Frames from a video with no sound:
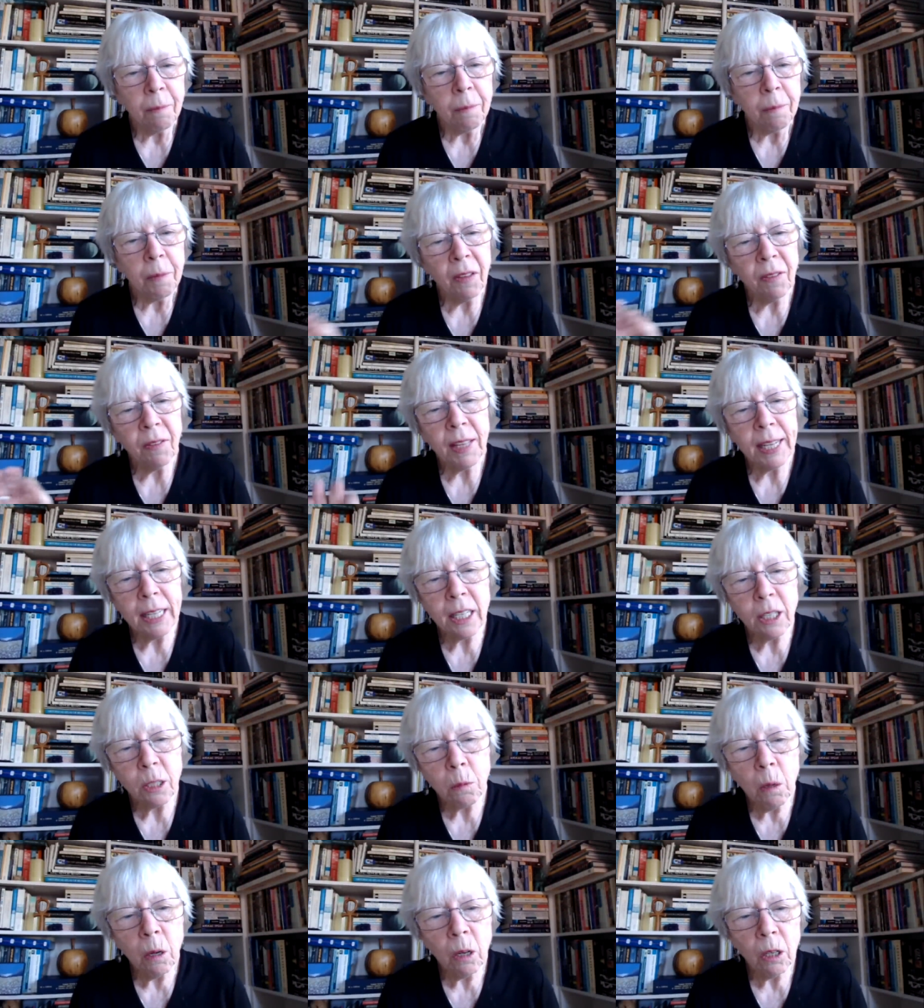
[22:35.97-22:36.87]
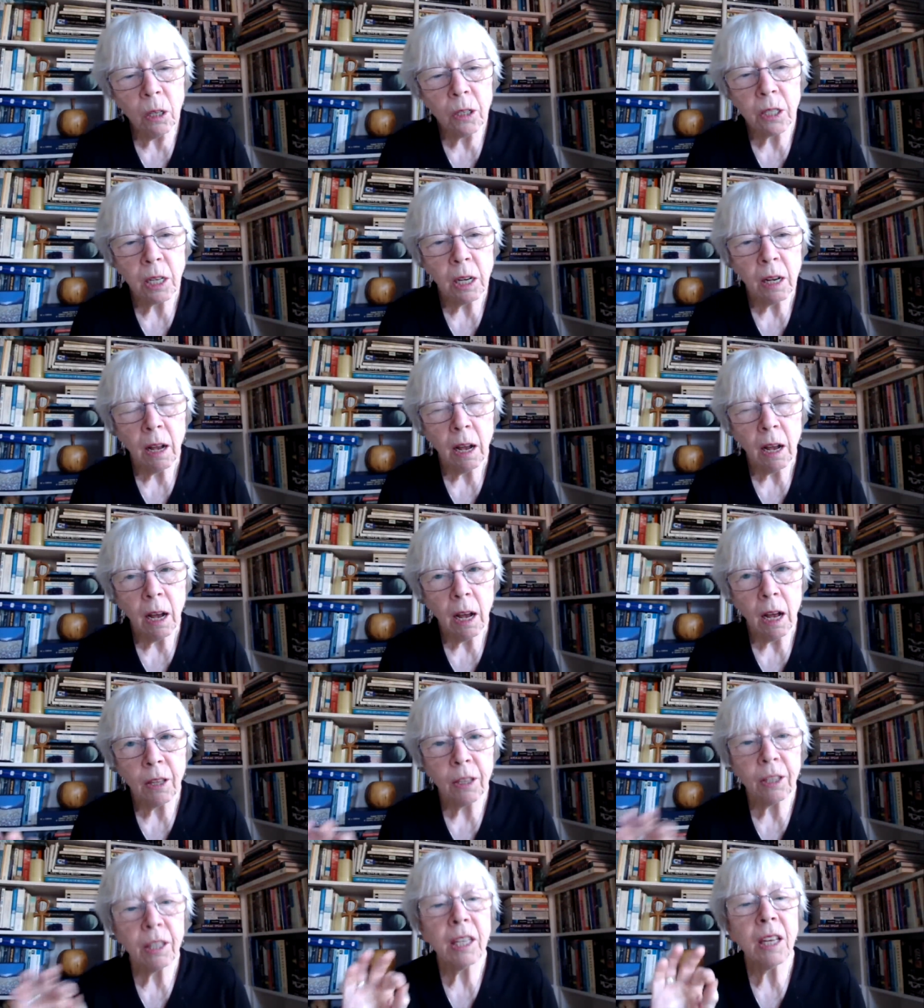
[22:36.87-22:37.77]
And this was a
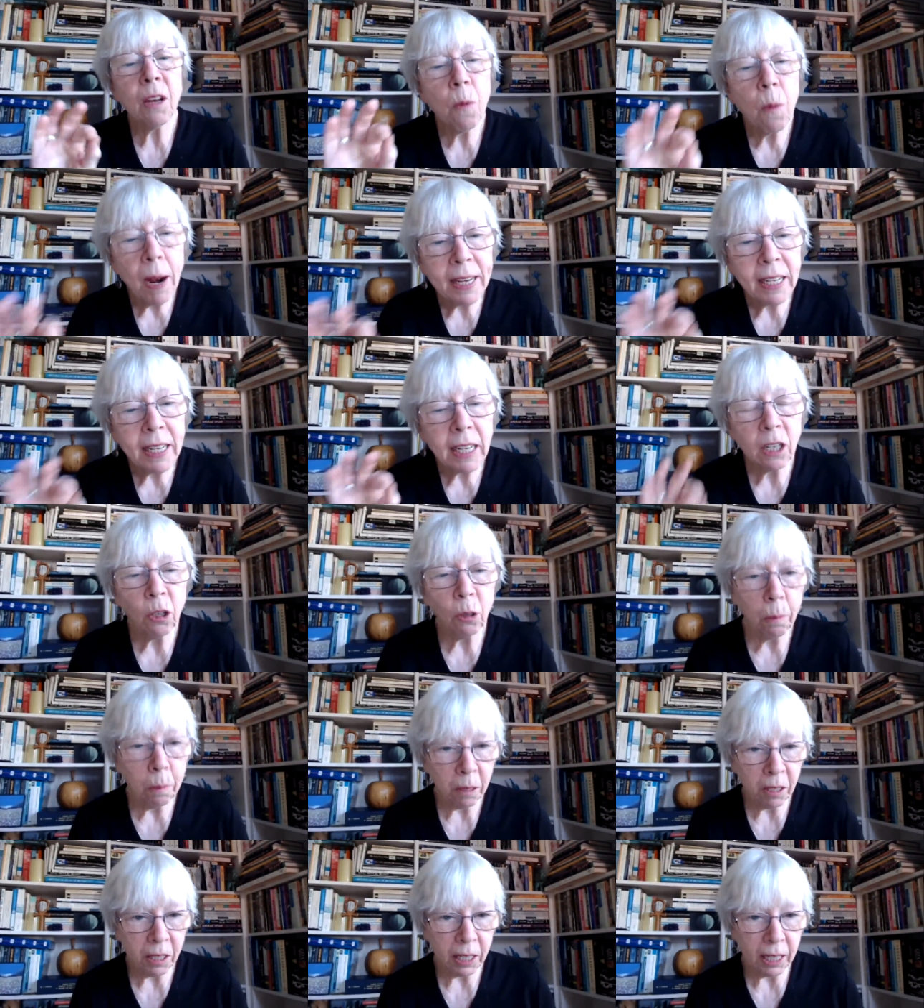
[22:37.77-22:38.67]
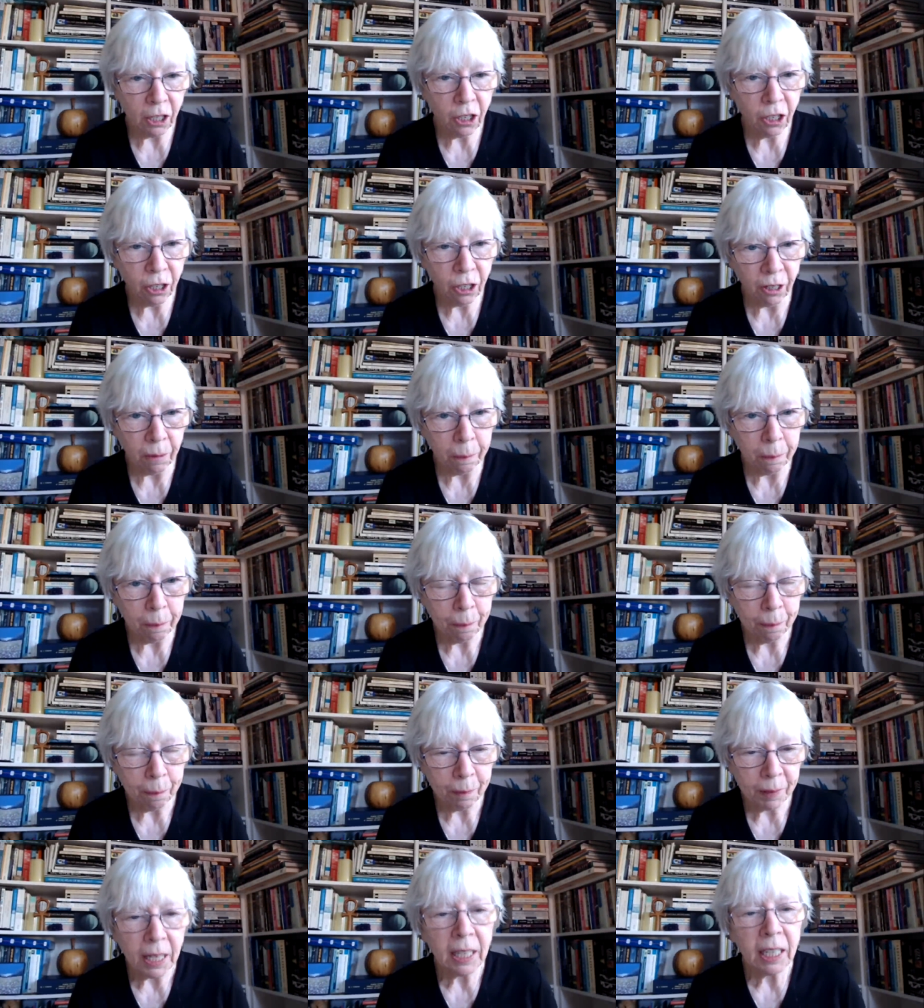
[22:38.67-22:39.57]
theoretical prediction
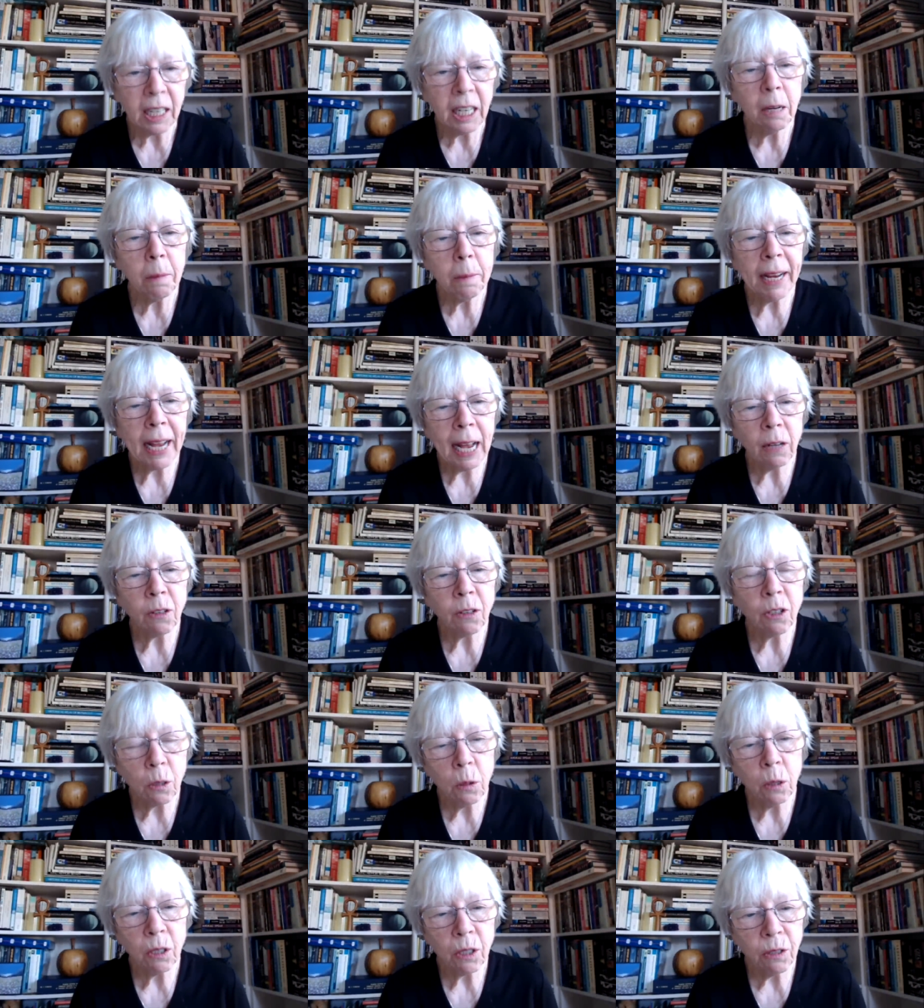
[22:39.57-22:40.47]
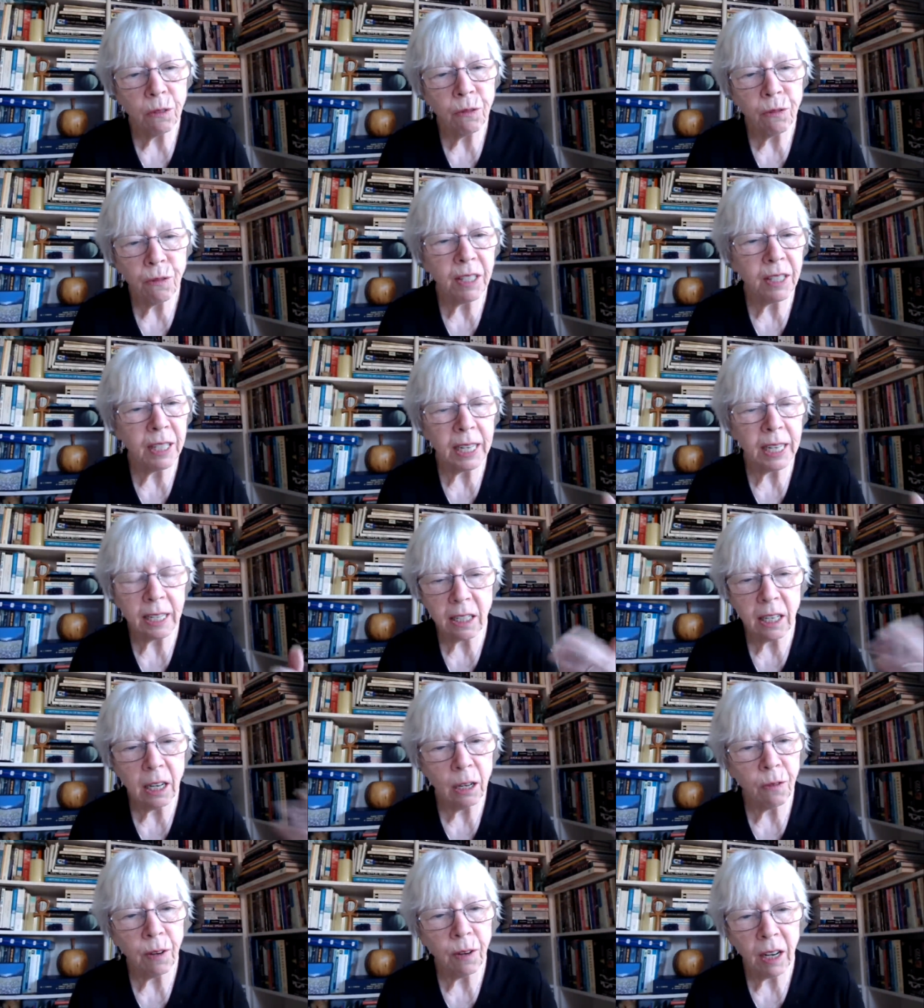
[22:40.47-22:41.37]
coming out of quantum physics
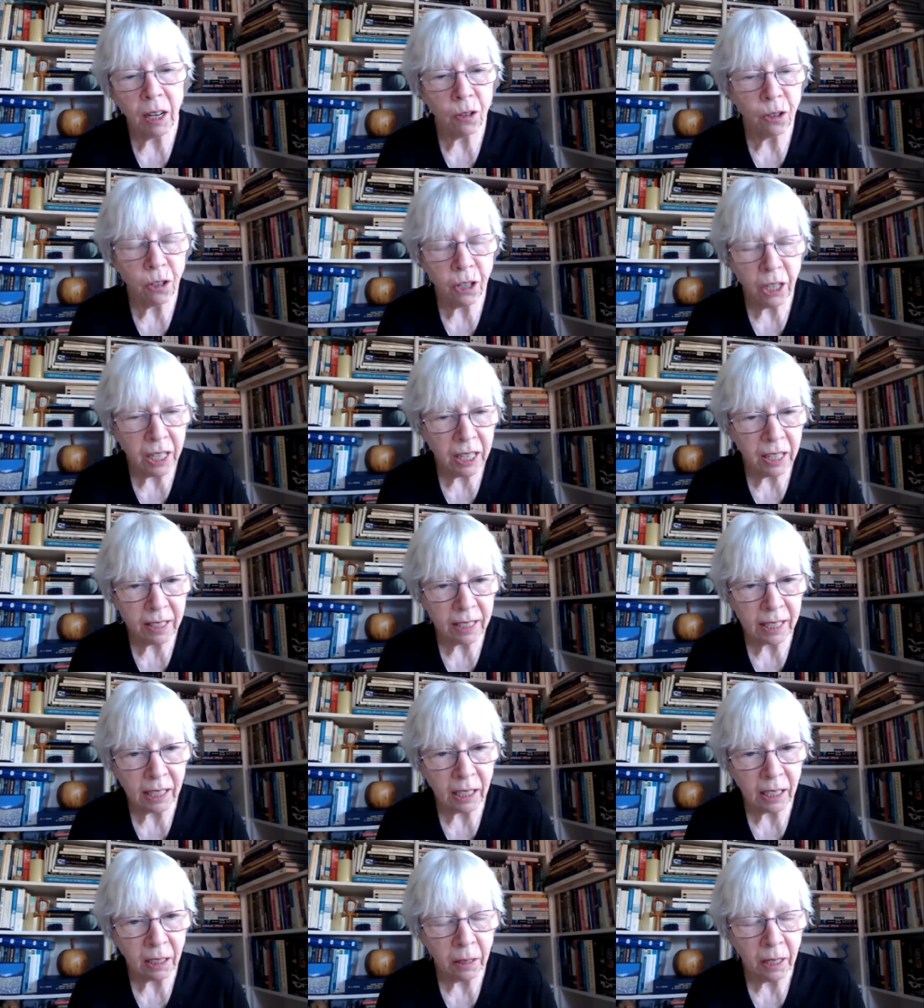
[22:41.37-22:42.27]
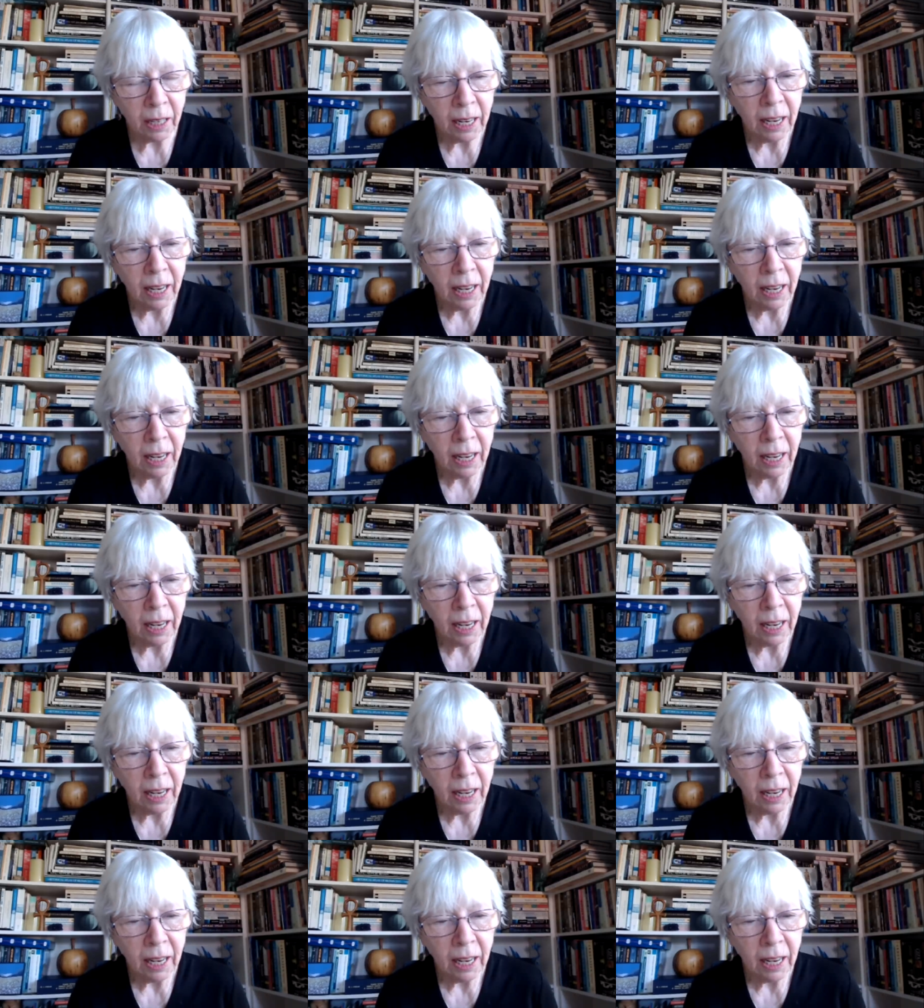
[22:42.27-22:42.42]
over 100 years ago.